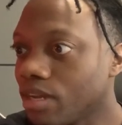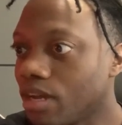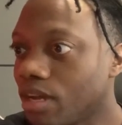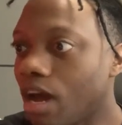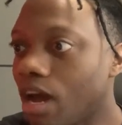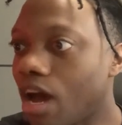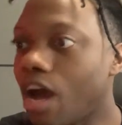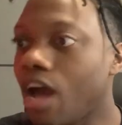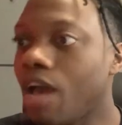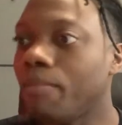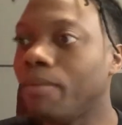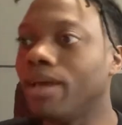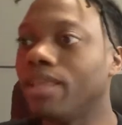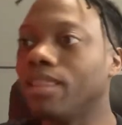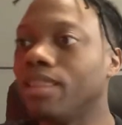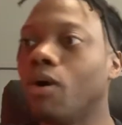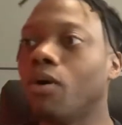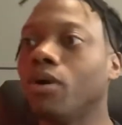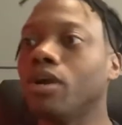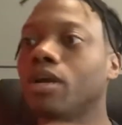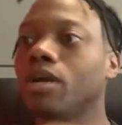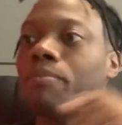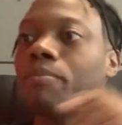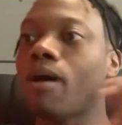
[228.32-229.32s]
All right, man.
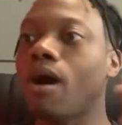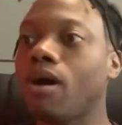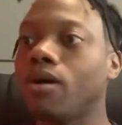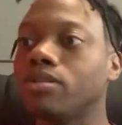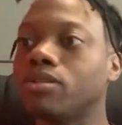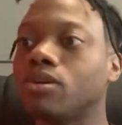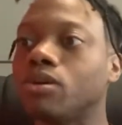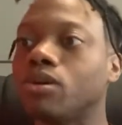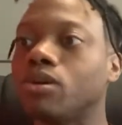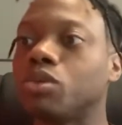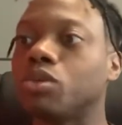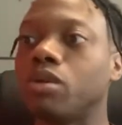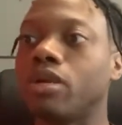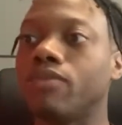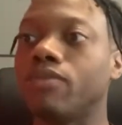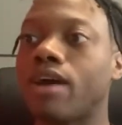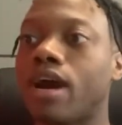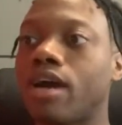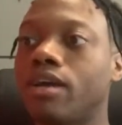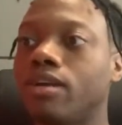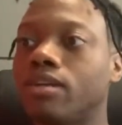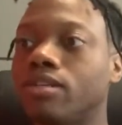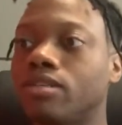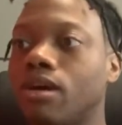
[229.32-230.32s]
Logan Paul's only
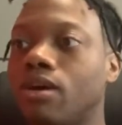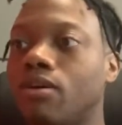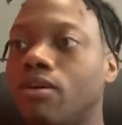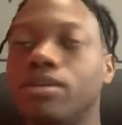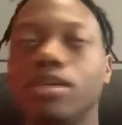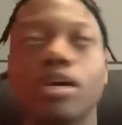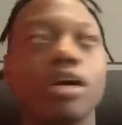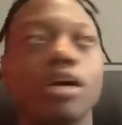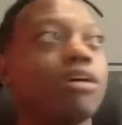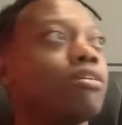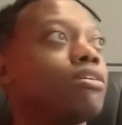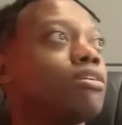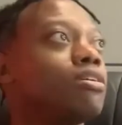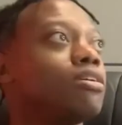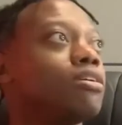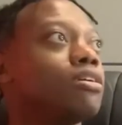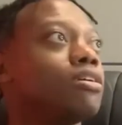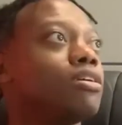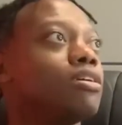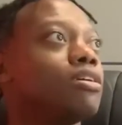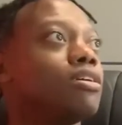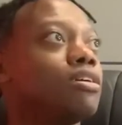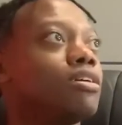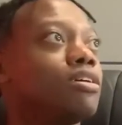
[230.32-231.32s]
25 years old, yo.
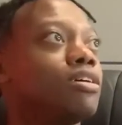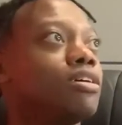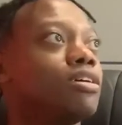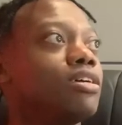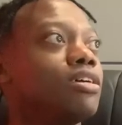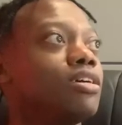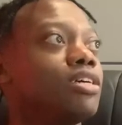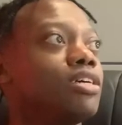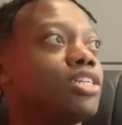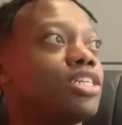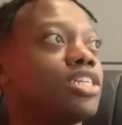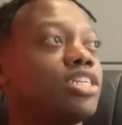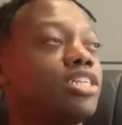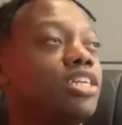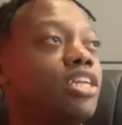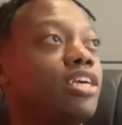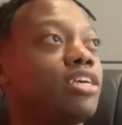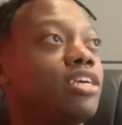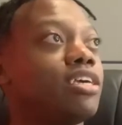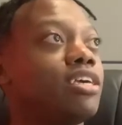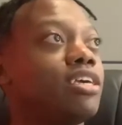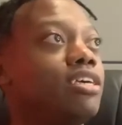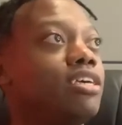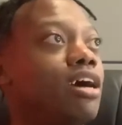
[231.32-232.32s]

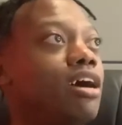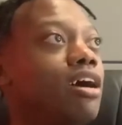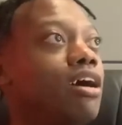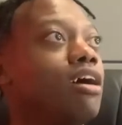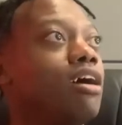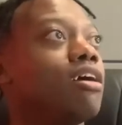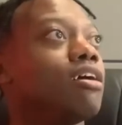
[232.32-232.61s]
Sneaky young.